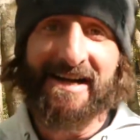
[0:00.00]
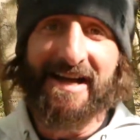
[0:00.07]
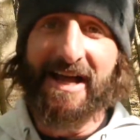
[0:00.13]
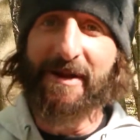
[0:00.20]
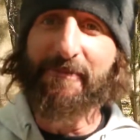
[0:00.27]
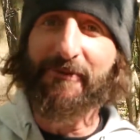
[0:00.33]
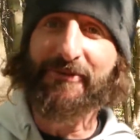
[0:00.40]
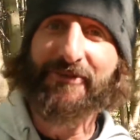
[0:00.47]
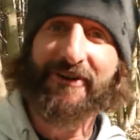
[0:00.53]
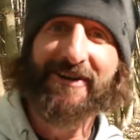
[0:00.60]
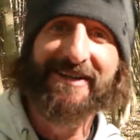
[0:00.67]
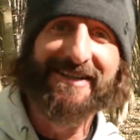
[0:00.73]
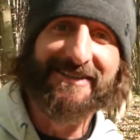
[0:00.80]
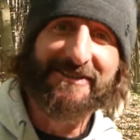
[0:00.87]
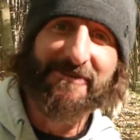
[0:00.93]
April
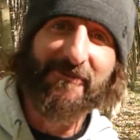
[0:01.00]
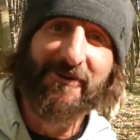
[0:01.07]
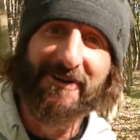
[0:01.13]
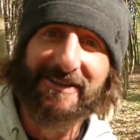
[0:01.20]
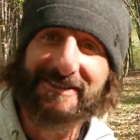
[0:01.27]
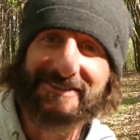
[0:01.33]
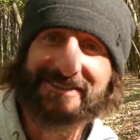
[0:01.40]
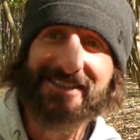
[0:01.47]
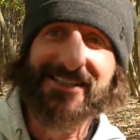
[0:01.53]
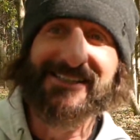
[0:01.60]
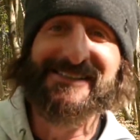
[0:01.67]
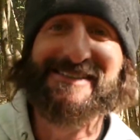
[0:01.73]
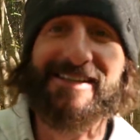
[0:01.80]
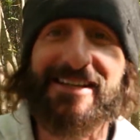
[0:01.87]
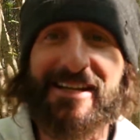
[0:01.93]
30th. Good morning.
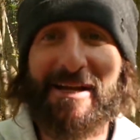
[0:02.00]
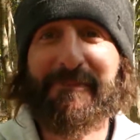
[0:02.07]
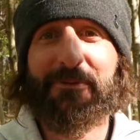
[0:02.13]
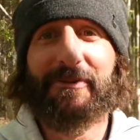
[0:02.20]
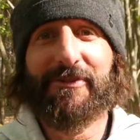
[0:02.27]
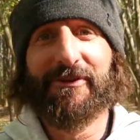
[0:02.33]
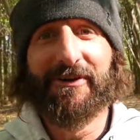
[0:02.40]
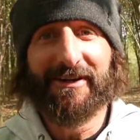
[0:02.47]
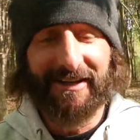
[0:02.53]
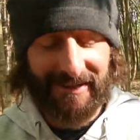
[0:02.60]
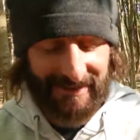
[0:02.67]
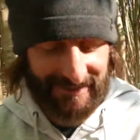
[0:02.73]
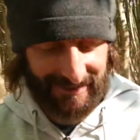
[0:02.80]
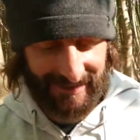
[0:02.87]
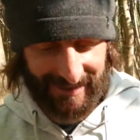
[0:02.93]
Today's April
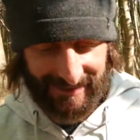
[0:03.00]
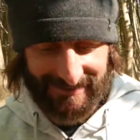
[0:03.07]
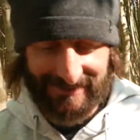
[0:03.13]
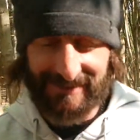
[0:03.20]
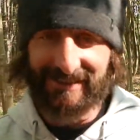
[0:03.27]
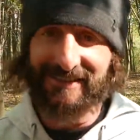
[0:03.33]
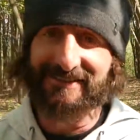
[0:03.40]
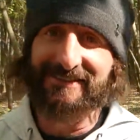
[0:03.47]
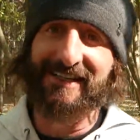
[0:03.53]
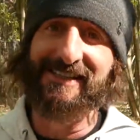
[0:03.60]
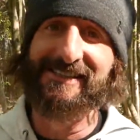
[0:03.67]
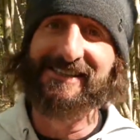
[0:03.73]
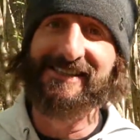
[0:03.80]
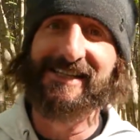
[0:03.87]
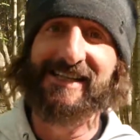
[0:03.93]
30th, and
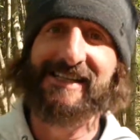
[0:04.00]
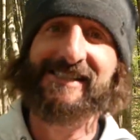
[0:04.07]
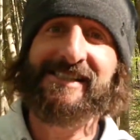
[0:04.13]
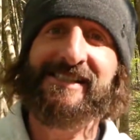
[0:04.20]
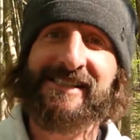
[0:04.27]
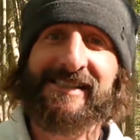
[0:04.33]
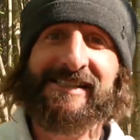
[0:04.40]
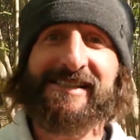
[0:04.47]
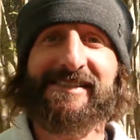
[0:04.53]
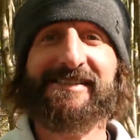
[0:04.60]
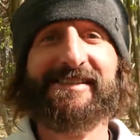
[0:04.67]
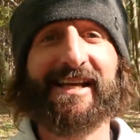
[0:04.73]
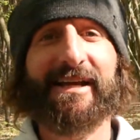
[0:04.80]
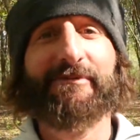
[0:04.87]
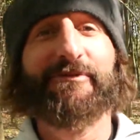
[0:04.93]
Tanya and I
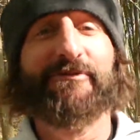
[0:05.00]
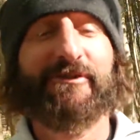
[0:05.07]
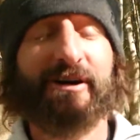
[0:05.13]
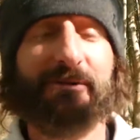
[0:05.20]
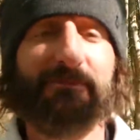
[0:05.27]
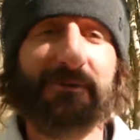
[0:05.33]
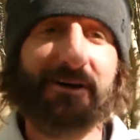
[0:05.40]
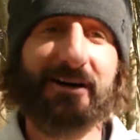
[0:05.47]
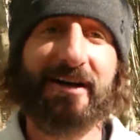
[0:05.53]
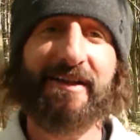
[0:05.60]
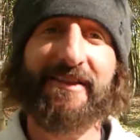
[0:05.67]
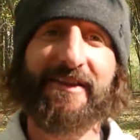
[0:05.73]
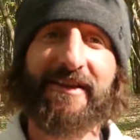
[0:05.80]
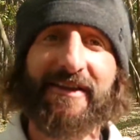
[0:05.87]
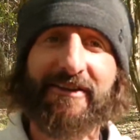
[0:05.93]
escaped from
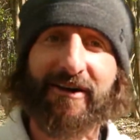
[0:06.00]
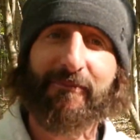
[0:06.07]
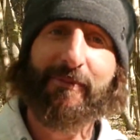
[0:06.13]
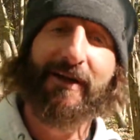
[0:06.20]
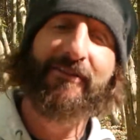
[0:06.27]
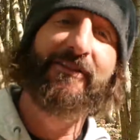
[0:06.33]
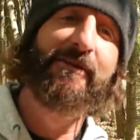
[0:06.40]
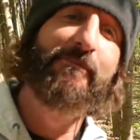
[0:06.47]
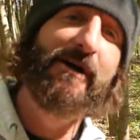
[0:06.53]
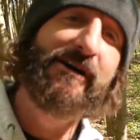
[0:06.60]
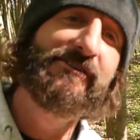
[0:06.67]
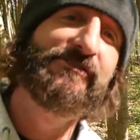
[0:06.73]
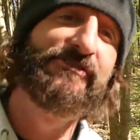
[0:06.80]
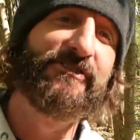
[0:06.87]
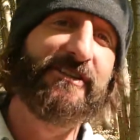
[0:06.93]
the Carpathian
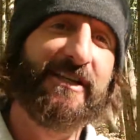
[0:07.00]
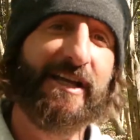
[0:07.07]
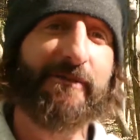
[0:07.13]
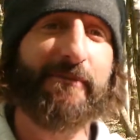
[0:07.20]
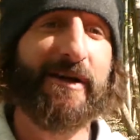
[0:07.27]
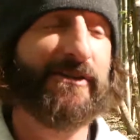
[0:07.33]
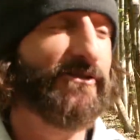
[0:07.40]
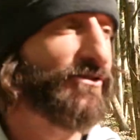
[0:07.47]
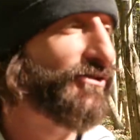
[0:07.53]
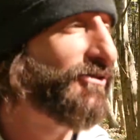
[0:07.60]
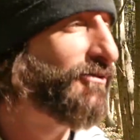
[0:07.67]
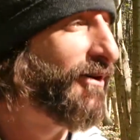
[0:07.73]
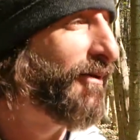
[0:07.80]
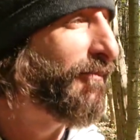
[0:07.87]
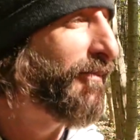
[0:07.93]
Mountains and came out to